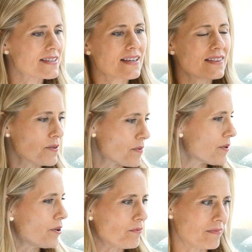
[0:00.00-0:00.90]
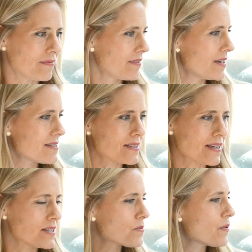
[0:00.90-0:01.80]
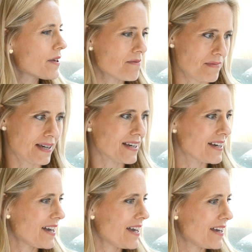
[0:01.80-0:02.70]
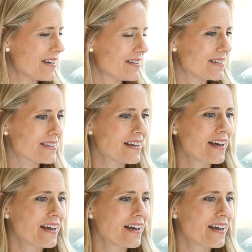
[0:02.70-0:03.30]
in the room, is with me. And